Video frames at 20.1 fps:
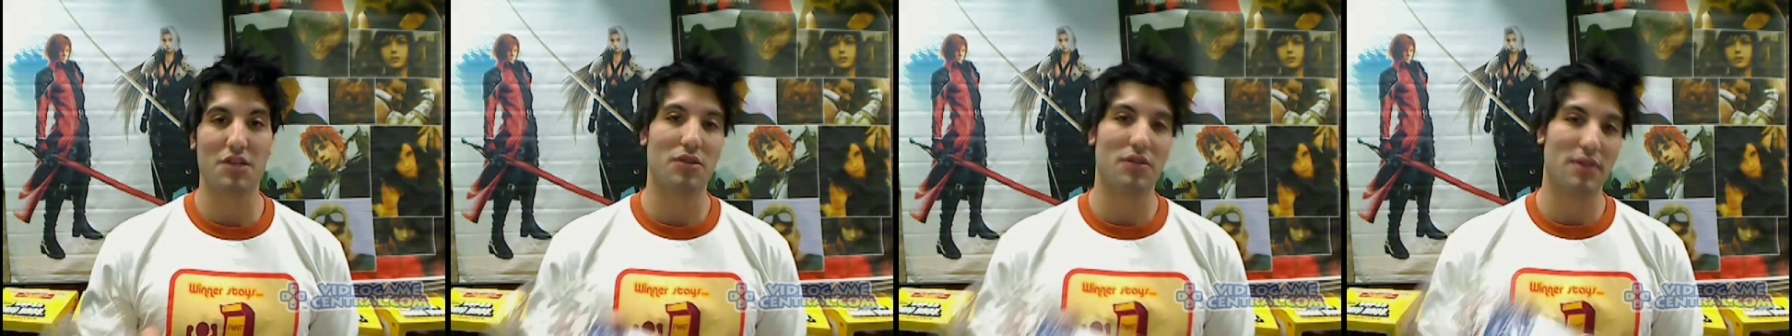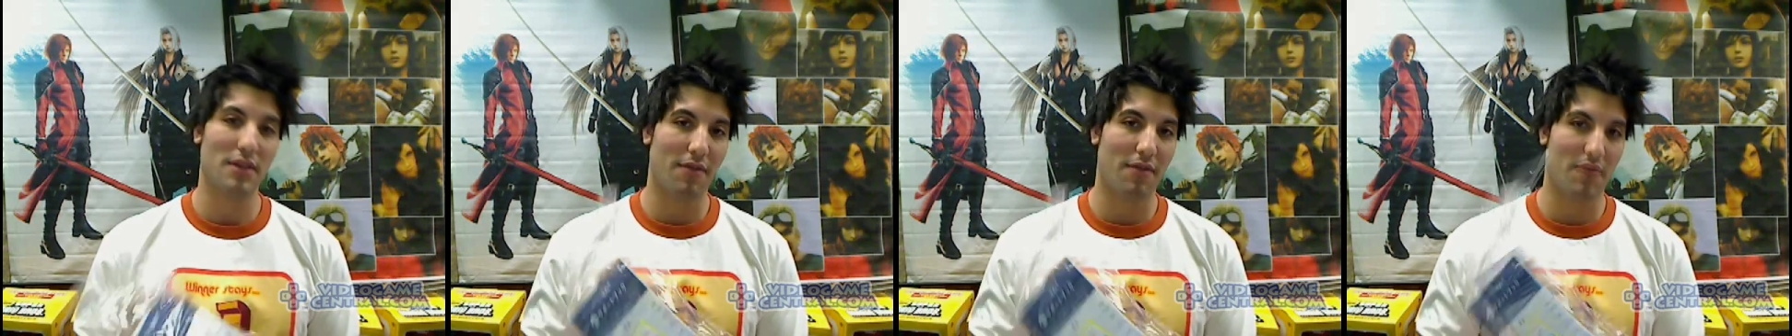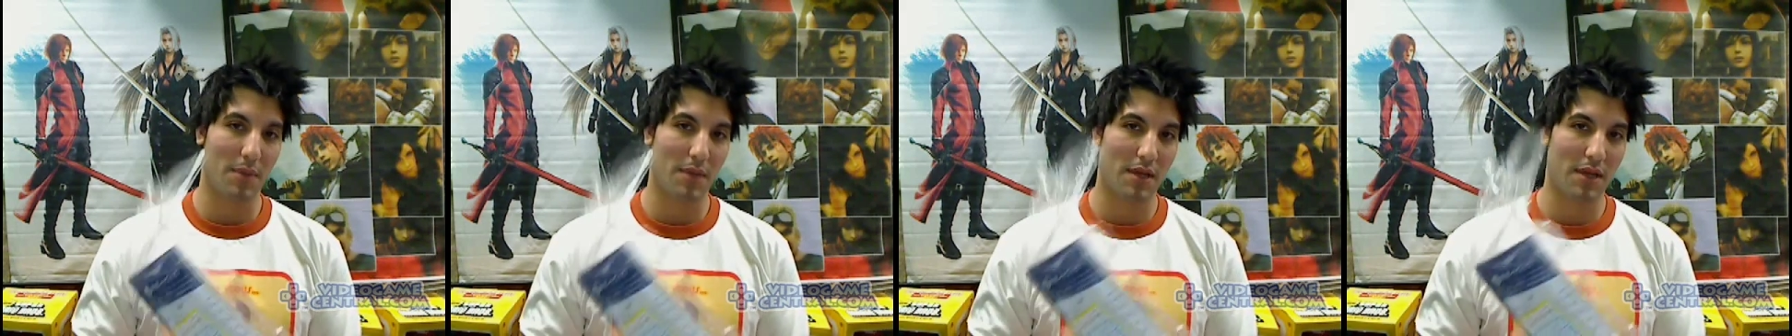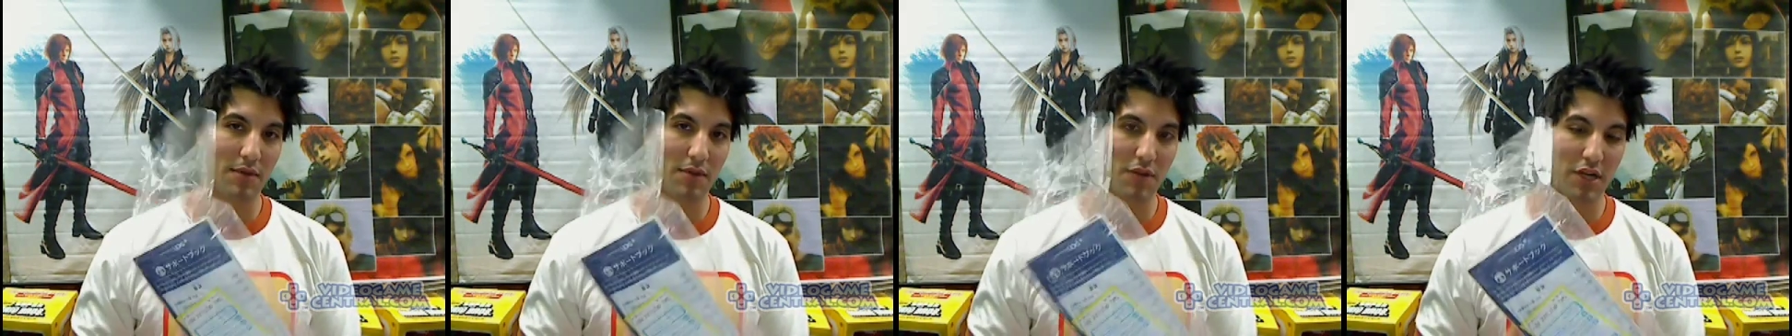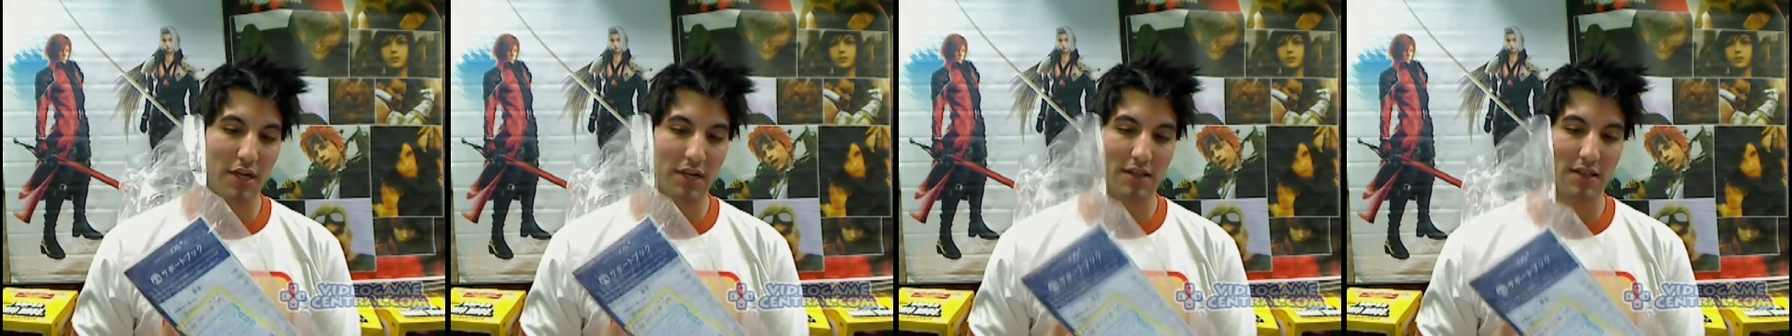you'll definitely be
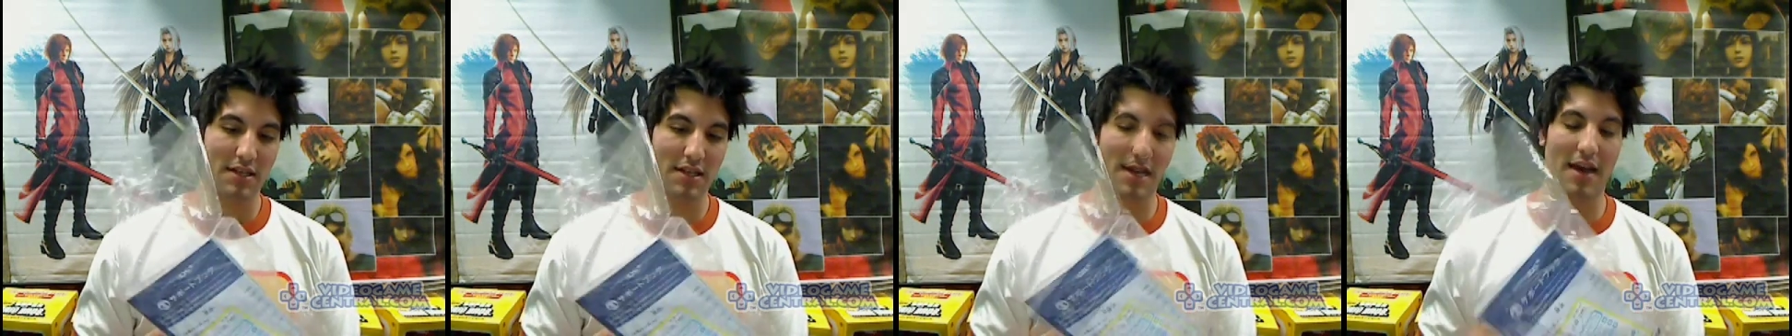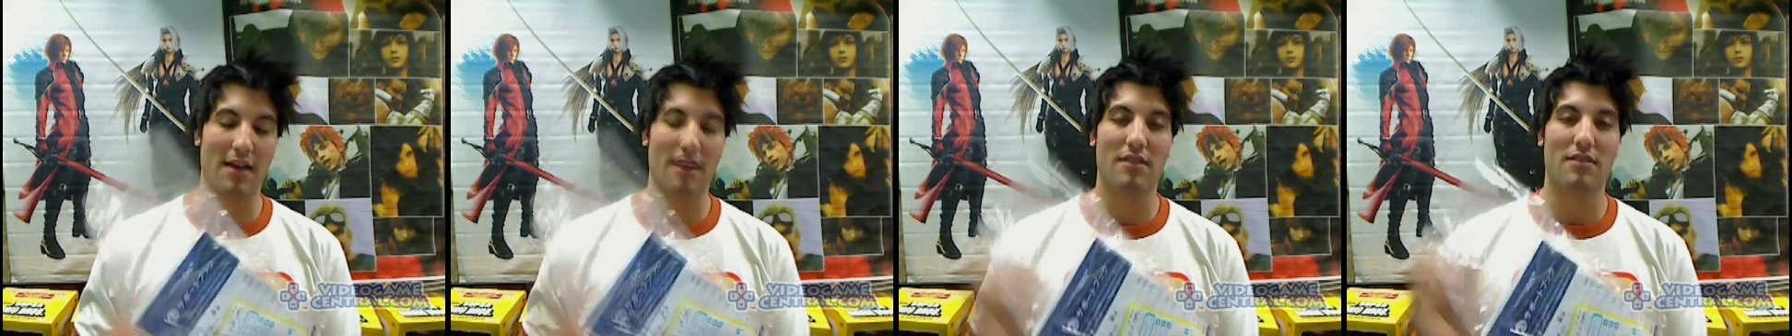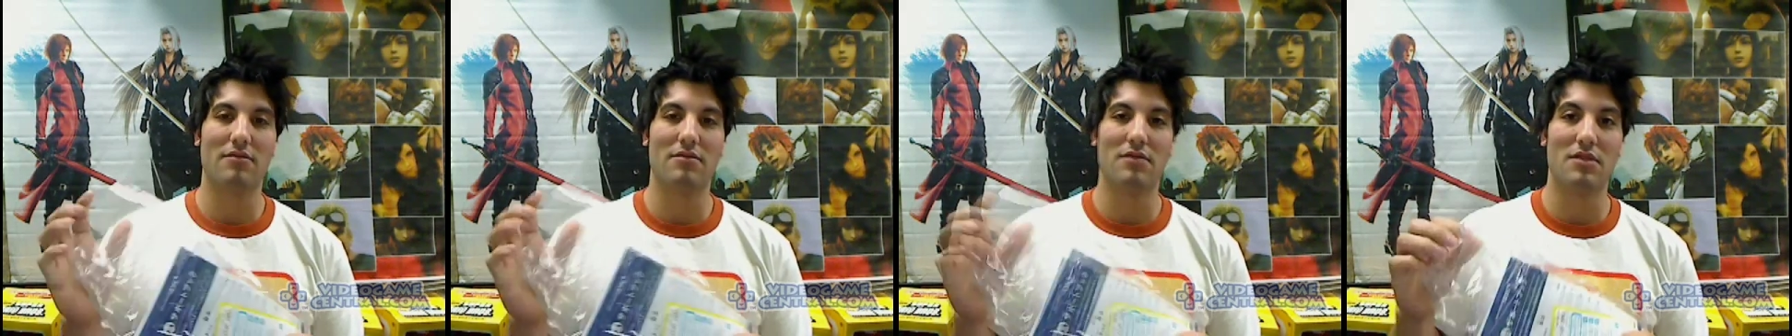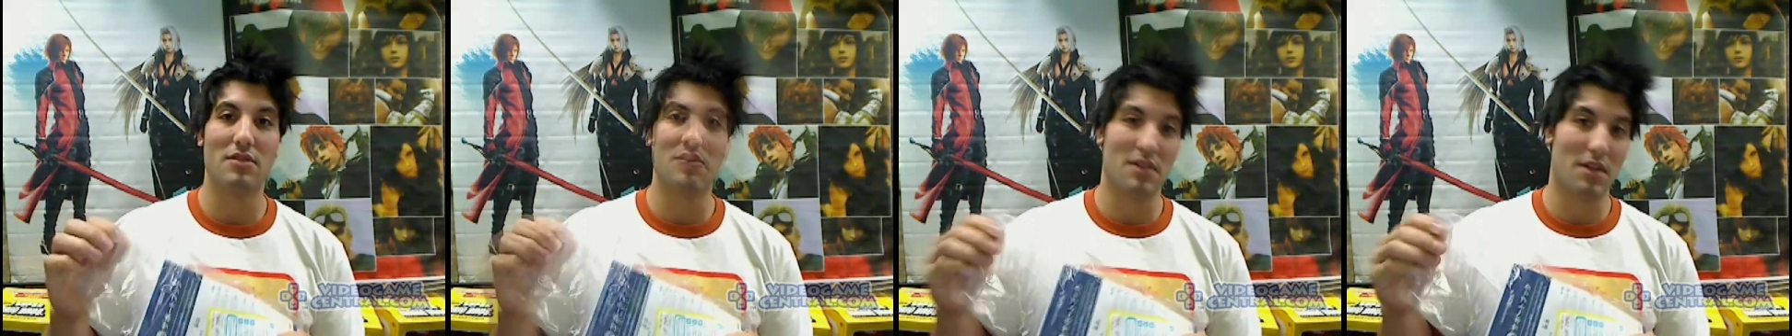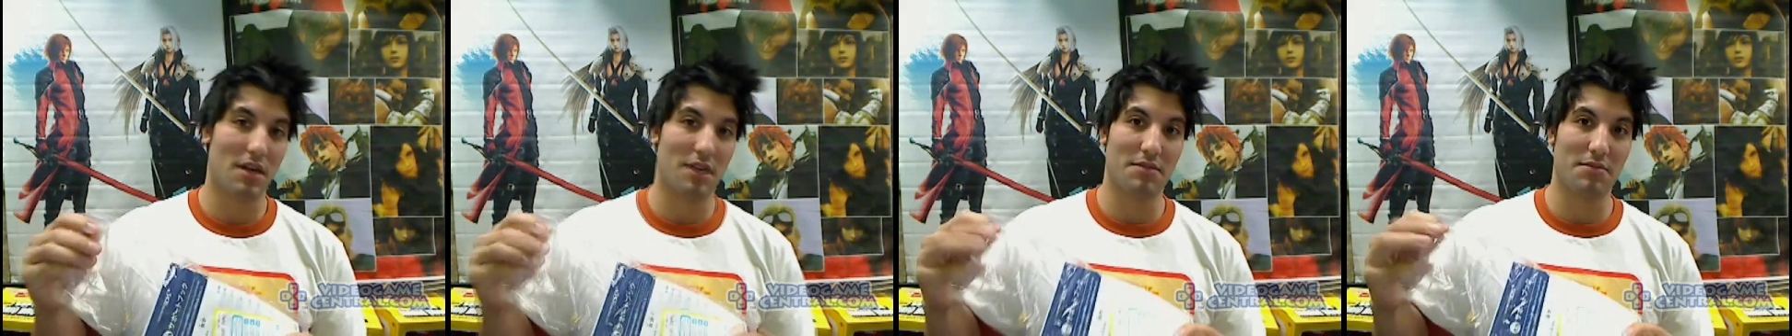able to check these out and
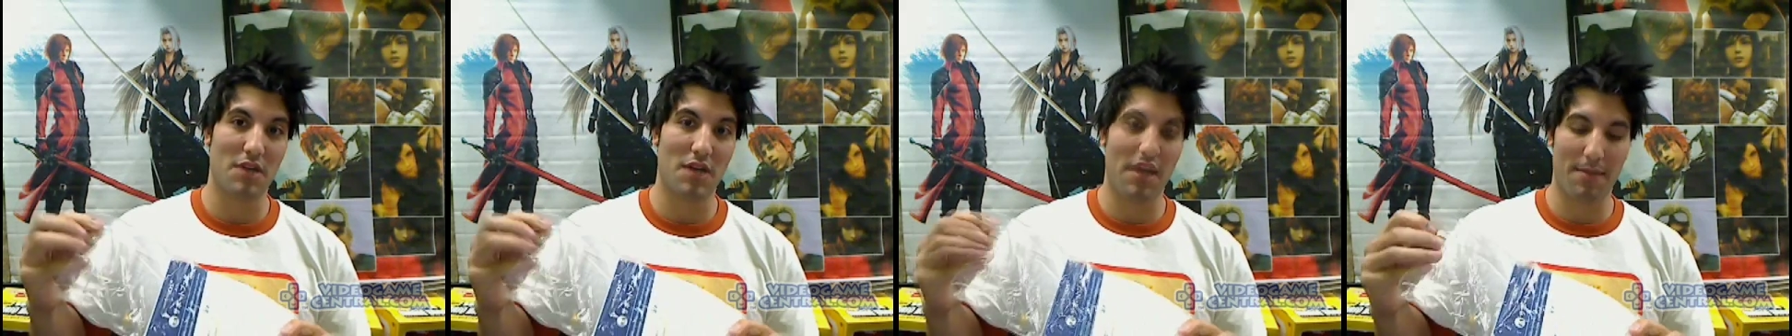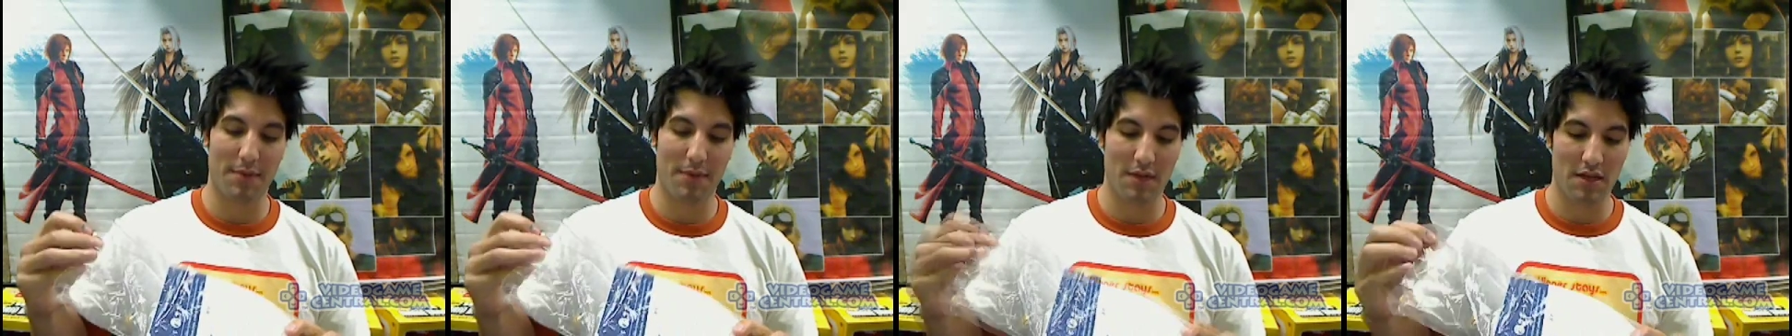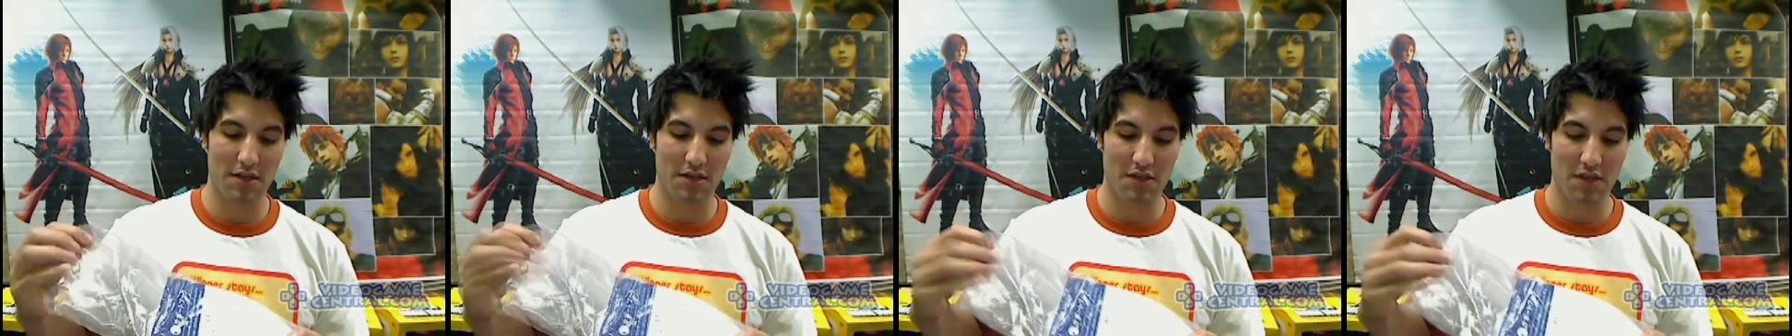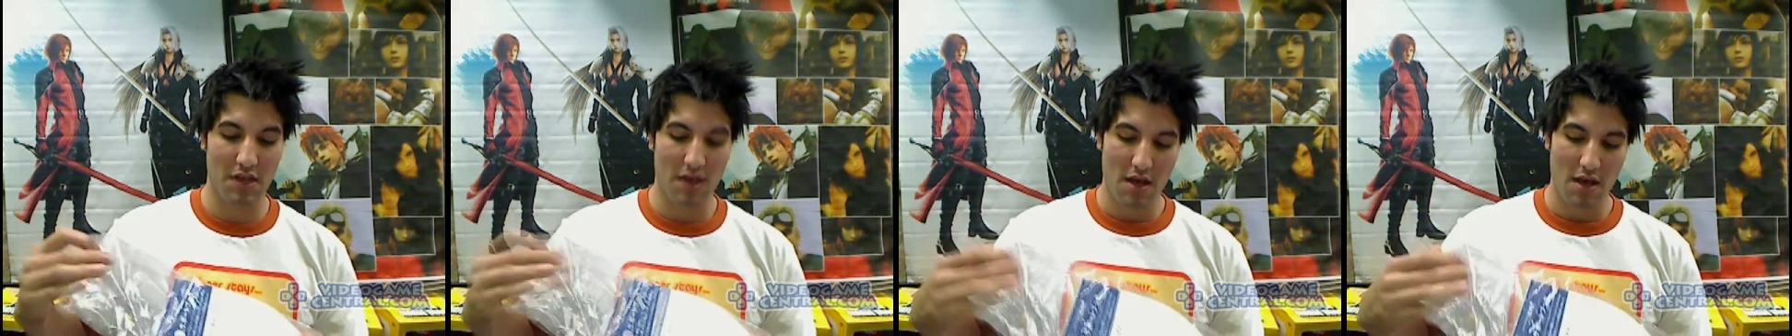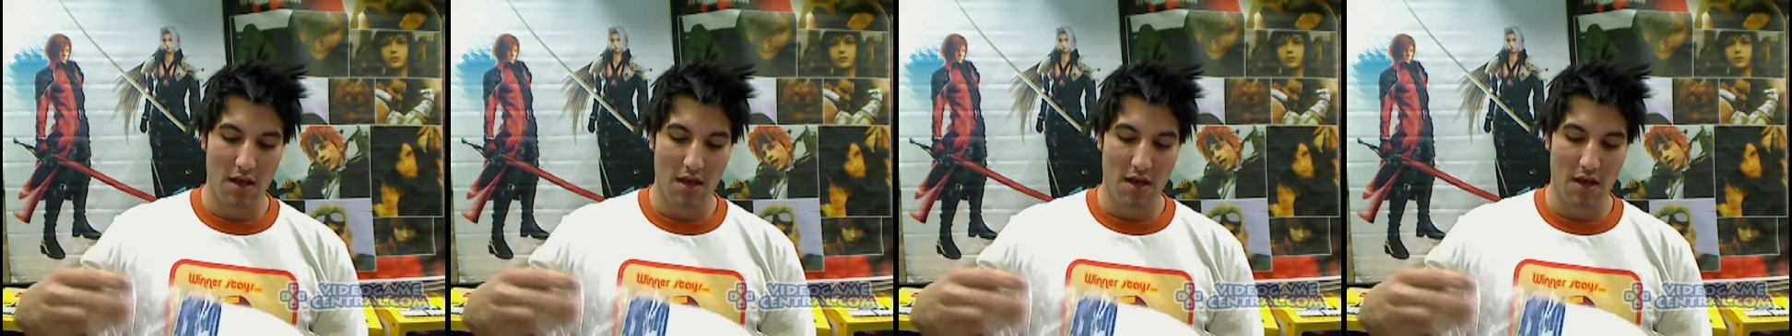study some Japanese.